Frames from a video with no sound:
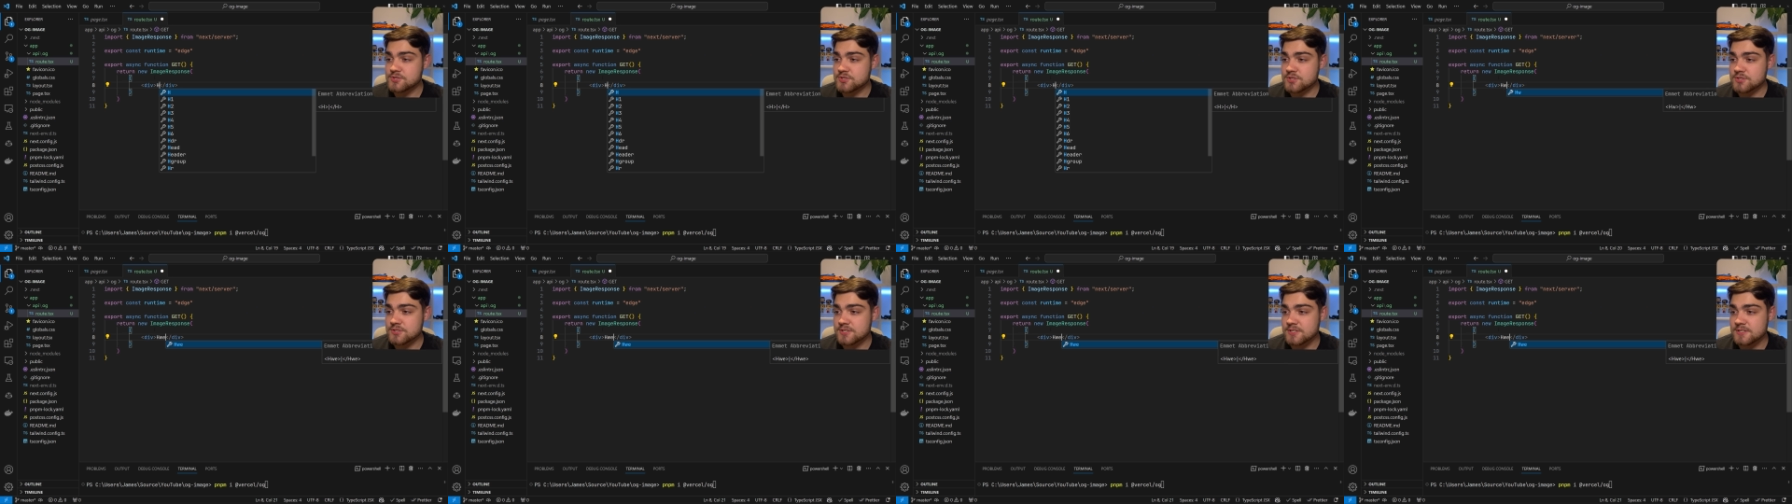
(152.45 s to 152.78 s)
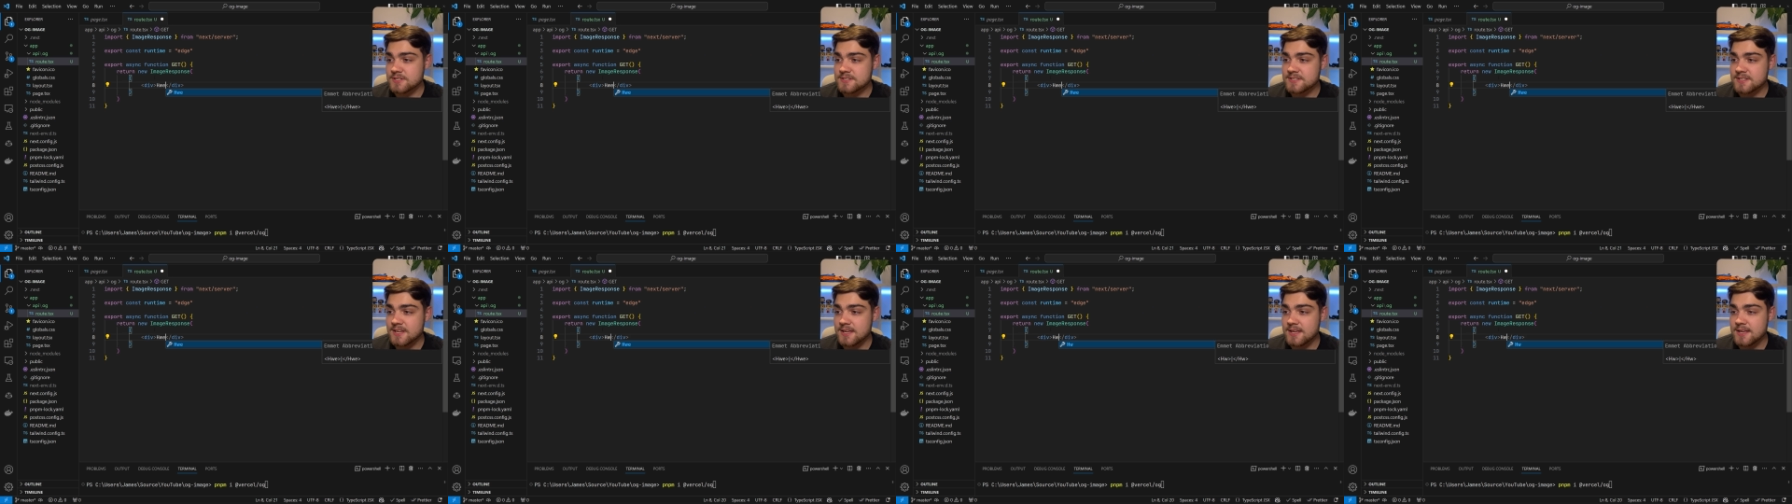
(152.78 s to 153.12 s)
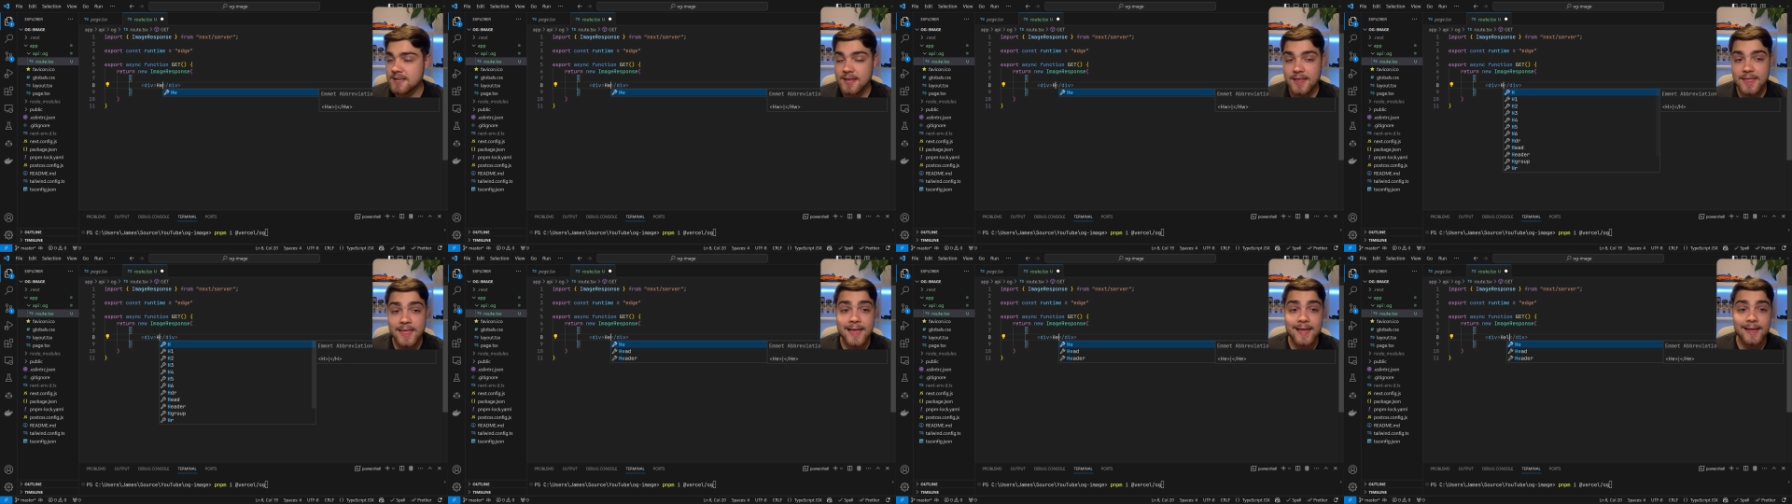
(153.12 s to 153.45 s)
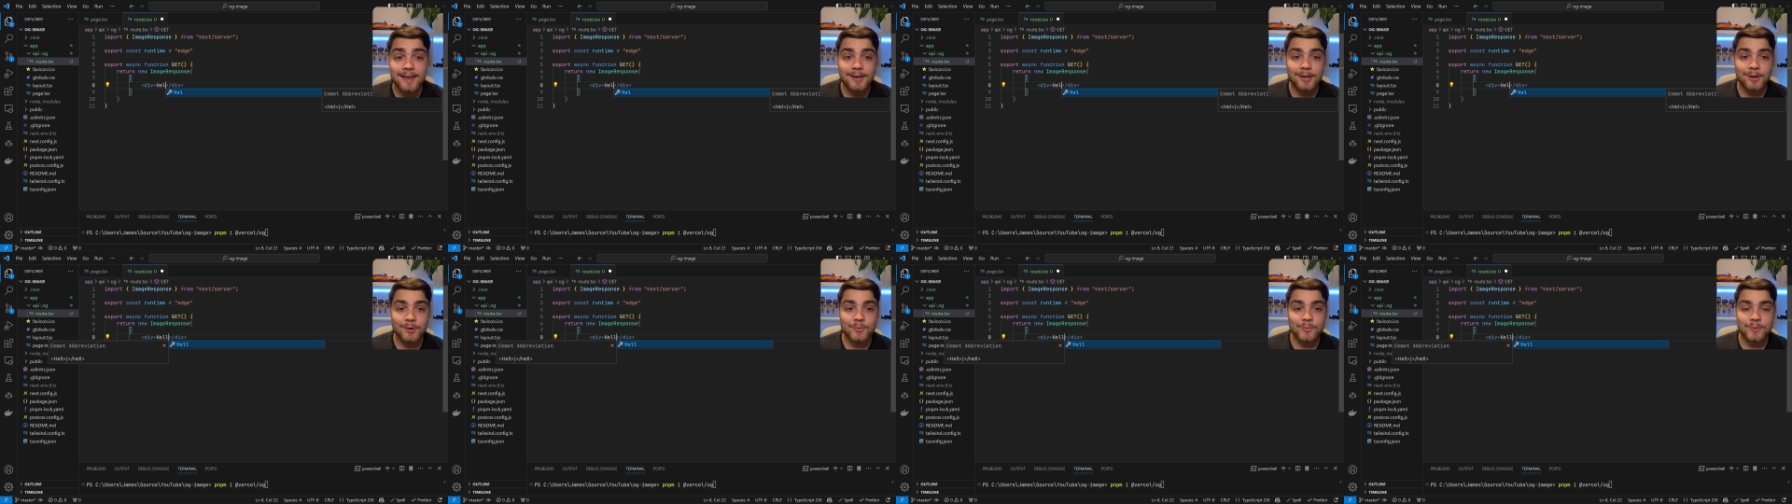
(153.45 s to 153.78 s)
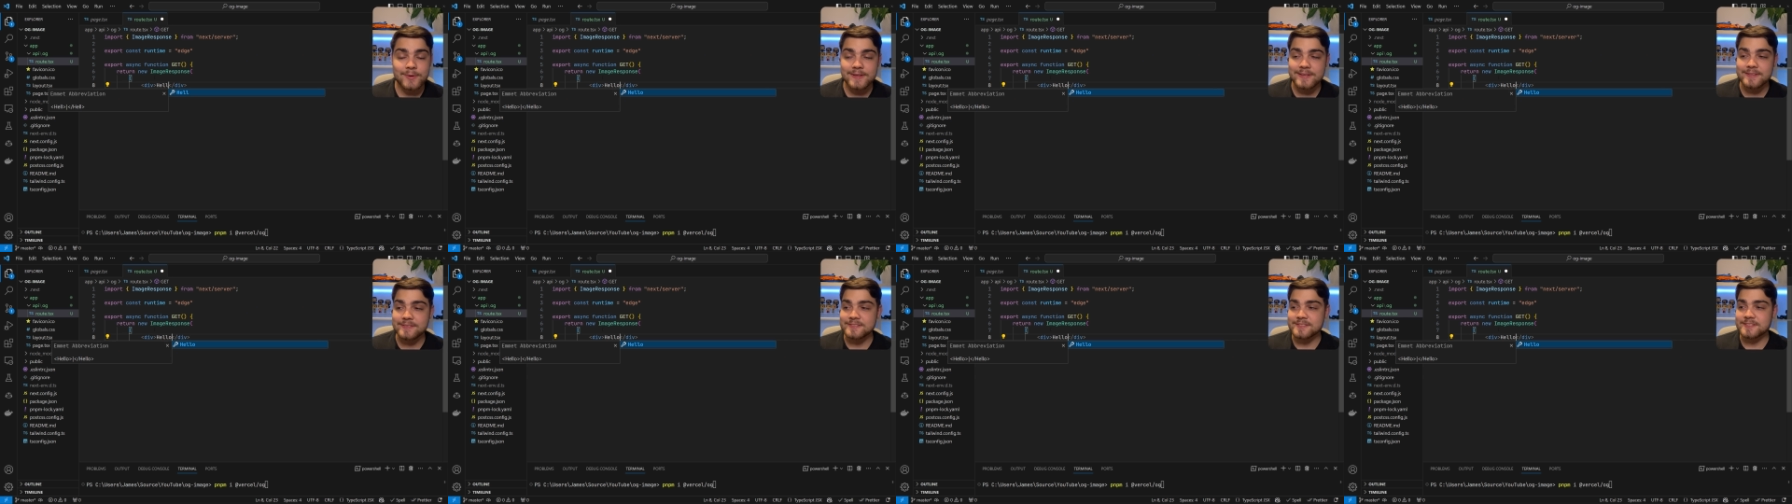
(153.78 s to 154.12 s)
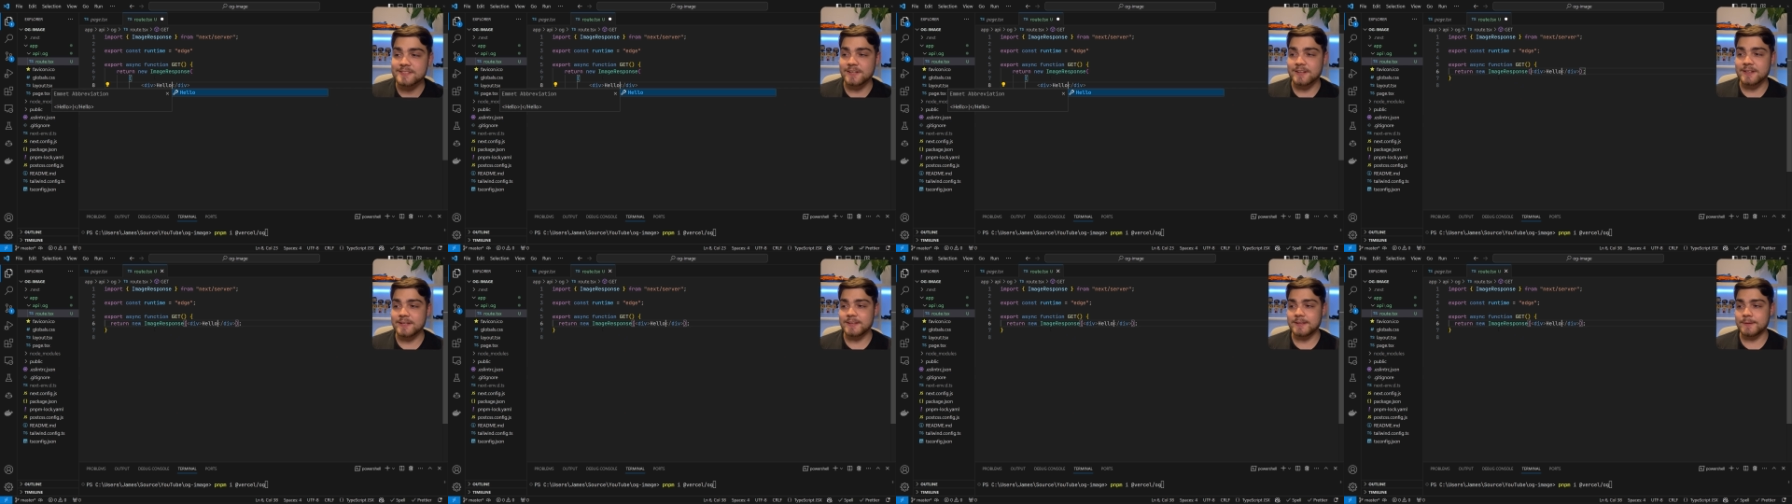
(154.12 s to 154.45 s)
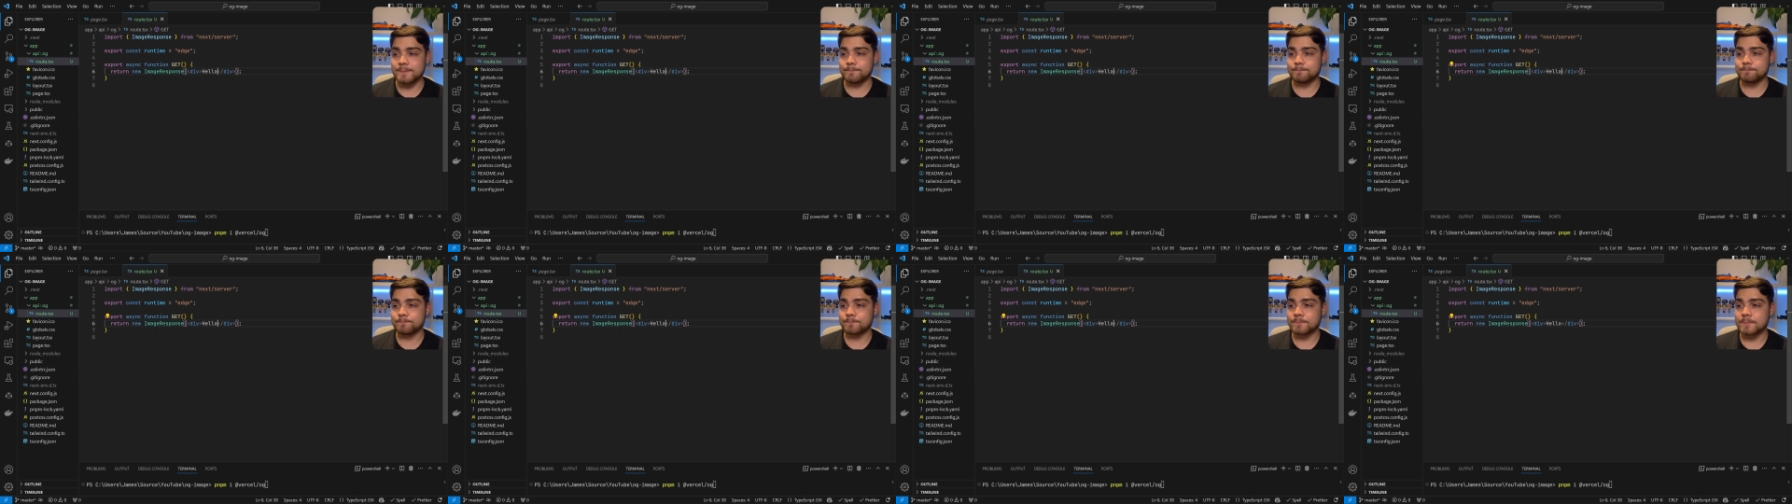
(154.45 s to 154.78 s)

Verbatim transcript: just going to say hello inside it.